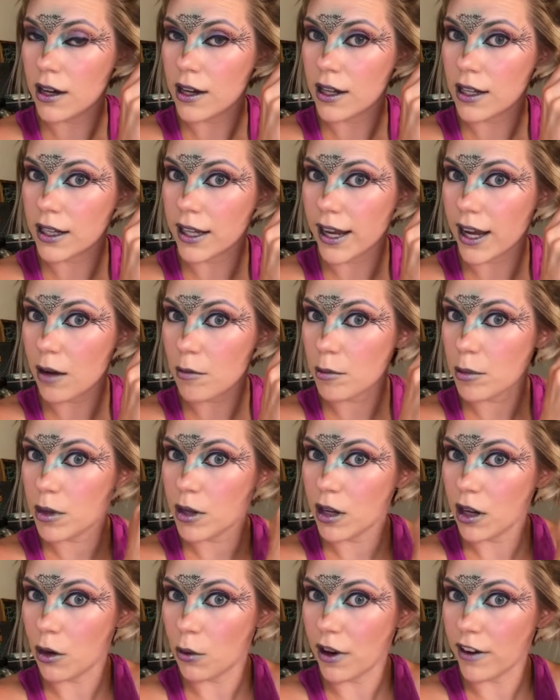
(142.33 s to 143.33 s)
Clamp
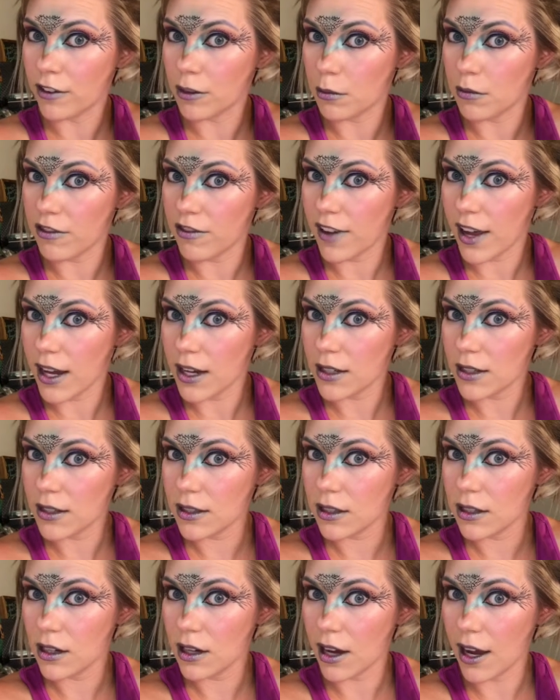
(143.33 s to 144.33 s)
away from
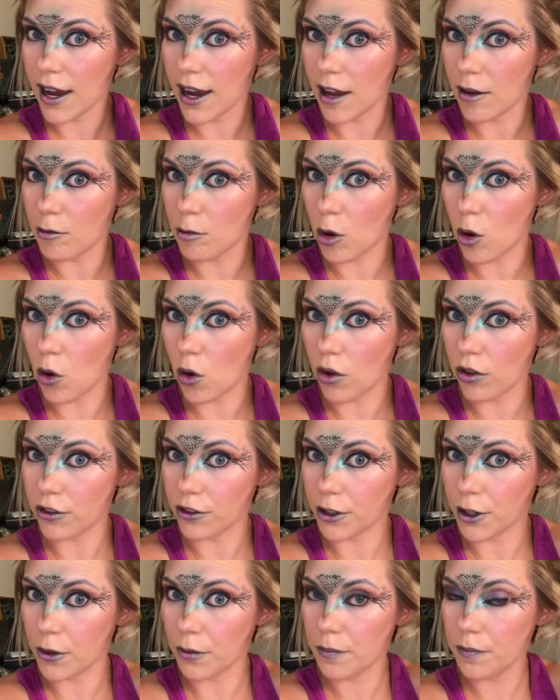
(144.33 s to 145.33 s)
face and pull
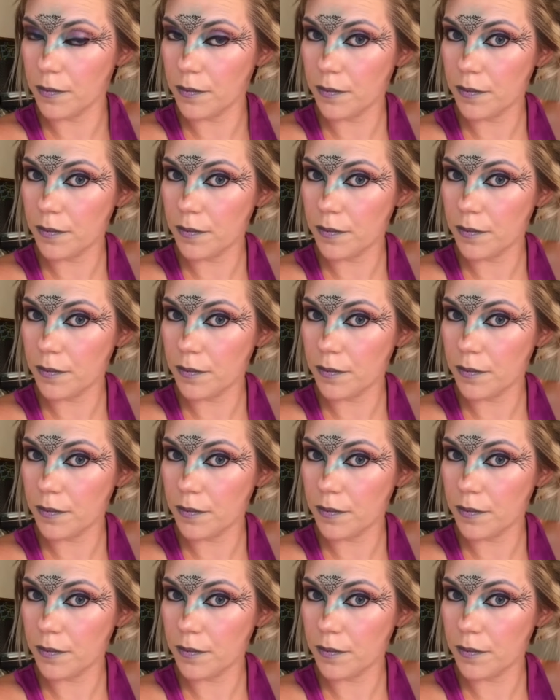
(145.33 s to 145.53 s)
through.